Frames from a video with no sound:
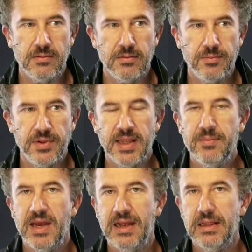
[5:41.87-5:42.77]

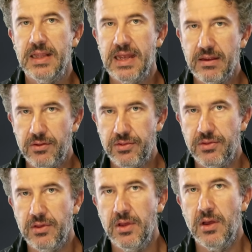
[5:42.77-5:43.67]
playback
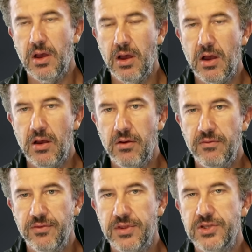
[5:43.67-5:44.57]
length
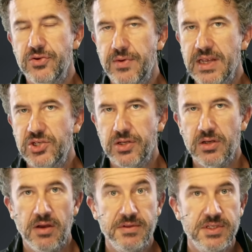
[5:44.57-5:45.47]
of the
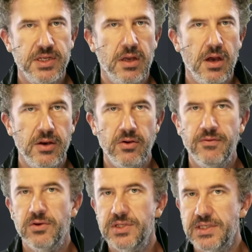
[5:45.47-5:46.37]
duration of staccato
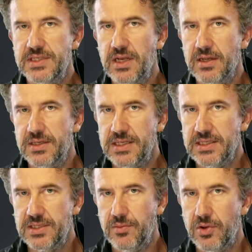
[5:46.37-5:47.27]
versus
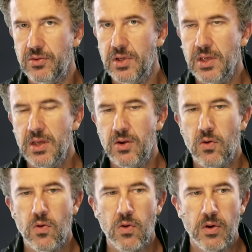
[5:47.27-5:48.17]
staccatissimo,
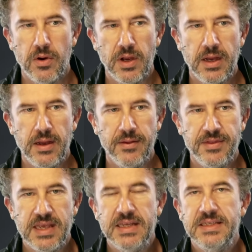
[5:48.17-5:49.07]
or
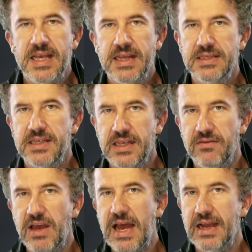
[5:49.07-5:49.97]
the intensity
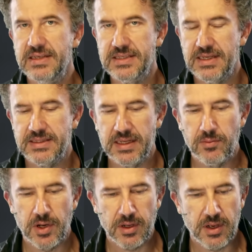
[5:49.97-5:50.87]
of accents and
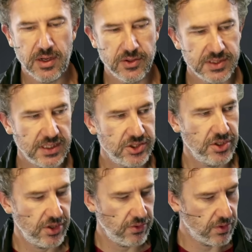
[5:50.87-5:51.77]
marcatos. And I'll show
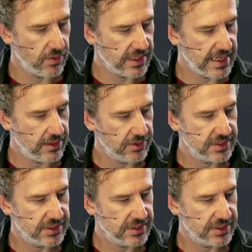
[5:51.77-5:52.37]
you what that looks